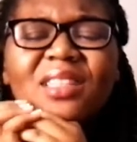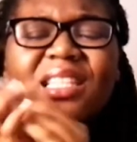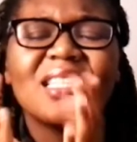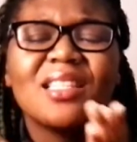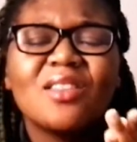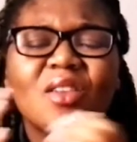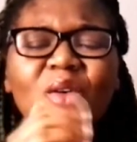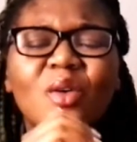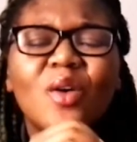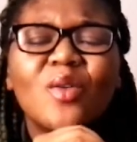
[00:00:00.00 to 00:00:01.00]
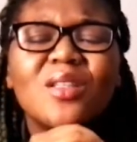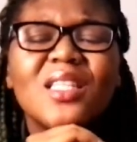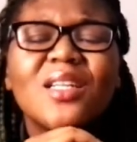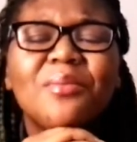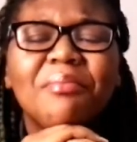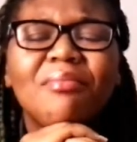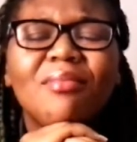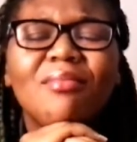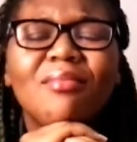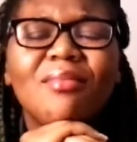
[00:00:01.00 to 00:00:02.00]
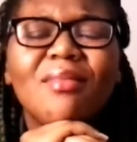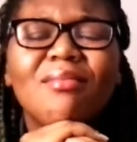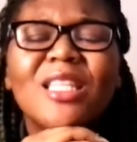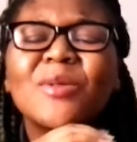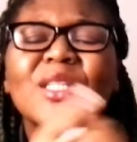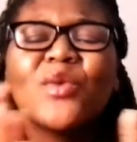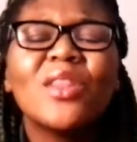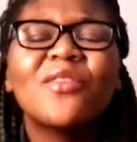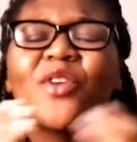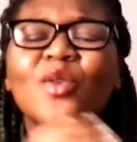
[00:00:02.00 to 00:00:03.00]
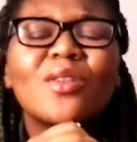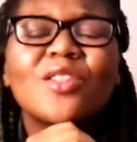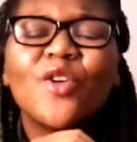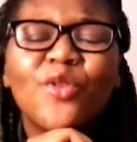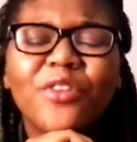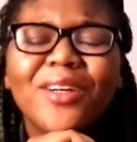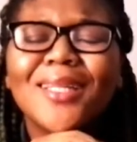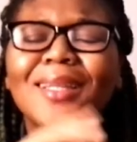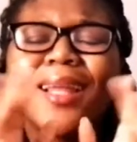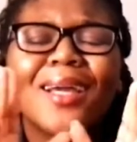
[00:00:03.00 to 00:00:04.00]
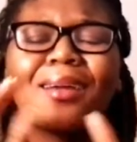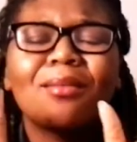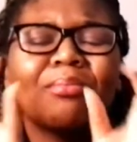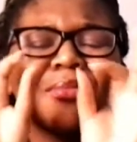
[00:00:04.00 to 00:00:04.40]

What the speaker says: This is so wholesome. Especially with the vocals over it. Like.